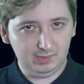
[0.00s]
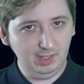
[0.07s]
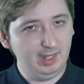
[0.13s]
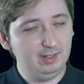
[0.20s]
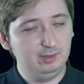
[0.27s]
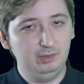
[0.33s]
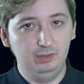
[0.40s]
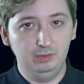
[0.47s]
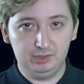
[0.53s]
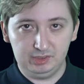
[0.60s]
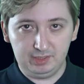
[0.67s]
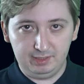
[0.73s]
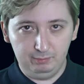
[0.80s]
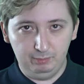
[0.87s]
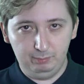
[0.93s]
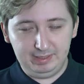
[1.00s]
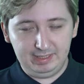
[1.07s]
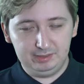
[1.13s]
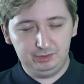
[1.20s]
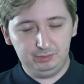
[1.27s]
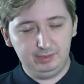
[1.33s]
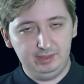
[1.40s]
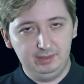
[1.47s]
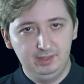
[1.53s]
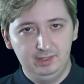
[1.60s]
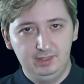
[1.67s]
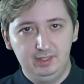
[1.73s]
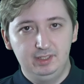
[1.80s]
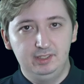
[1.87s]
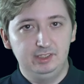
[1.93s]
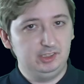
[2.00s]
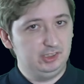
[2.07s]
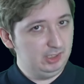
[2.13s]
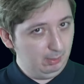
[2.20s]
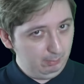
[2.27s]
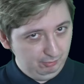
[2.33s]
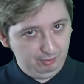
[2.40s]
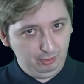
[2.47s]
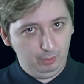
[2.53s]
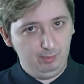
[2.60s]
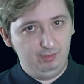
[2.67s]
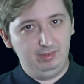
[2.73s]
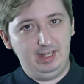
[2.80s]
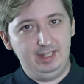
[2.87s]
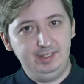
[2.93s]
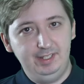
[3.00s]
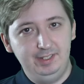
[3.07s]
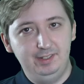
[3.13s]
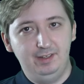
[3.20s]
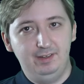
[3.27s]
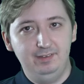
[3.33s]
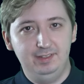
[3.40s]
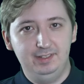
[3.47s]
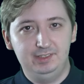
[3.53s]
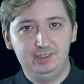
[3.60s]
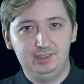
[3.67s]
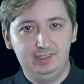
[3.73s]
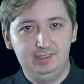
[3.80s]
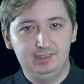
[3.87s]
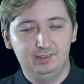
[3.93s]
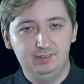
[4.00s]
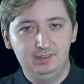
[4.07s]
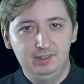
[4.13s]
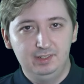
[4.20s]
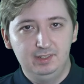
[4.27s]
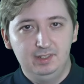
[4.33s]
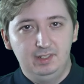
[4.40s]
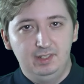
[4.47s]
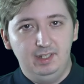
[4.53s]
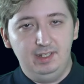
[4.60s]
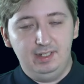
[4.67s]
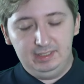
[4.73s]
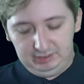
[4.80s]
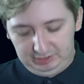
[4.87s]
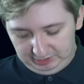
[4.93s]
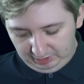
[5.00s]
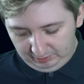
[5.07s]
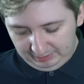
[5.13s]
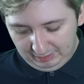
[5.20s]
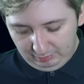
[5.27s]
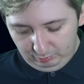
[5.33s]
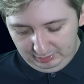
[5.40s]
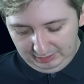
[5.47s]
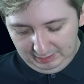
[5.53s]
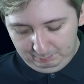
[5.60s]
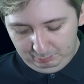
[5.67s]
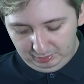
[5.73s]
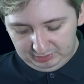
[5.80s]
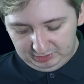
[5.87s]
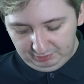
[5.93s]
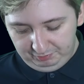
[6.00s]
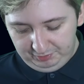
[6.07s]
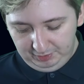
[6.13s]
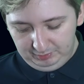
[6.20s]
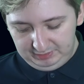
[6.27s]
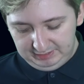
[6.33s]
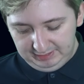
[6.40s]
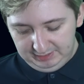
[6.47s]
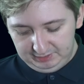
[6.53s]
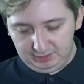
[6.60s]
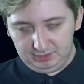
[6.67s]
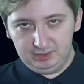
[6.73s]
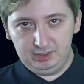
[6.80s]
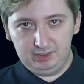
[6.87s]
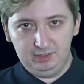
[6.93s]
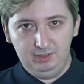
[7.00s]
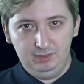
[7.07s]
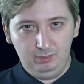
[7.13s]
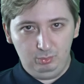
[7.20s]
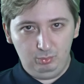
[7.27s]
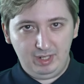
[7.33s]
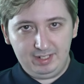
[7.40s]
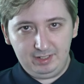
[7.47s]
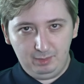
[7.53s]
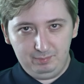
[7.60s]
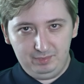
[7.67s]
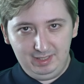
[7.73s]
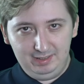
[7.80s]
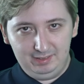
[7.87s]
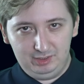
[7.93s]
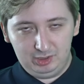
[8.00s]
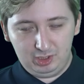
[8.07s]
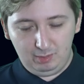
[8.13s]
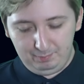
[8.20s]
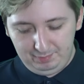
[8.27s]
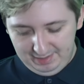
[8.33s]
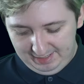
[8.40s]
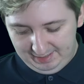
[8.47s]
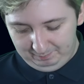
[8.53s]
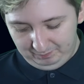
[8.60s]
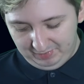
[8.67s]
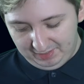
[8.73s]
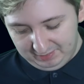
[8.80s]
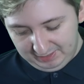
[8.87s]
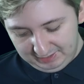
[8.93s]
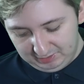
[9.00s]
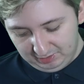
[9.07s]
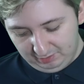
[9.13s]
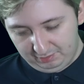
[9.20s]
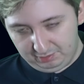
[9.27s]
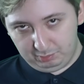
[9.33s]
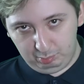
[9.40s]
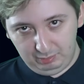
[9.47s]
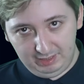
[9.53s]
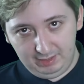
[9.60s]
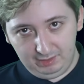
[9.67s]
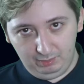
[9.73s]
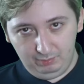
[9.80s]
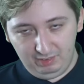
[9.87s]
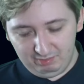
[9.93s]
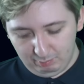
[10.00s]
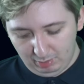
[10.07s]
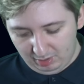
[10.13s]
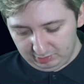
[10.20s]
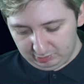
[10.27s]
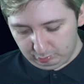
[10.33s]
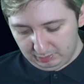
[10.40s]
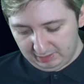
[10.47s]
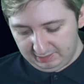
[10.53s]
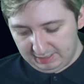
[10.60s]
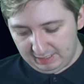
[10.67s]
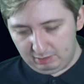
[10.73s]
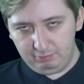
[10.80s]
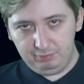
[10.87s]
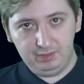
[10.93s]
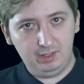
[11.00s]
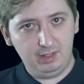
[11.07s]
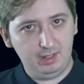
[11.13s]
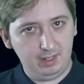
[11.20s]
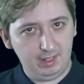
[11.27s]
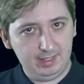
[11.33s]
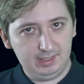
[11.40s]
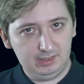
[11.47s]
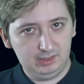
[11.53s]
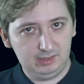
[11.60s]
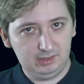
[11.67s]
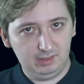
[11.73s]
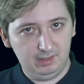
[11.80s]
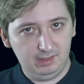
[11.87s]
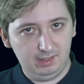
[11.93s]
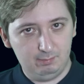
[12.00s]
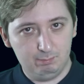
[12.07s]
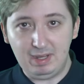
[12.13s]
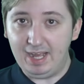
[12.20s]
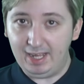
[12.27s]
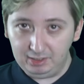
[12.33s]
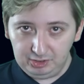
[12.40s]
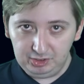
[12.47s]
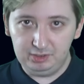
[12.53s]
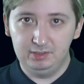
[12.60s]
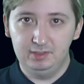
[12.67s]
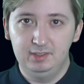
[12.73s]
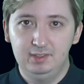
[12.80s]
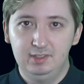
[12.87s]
and looks like we'll be entering some form of La Nina this season. Uh, so that really puts a few seasons right up near the top there. And these are the three that we've marked right now for the highest uh, match.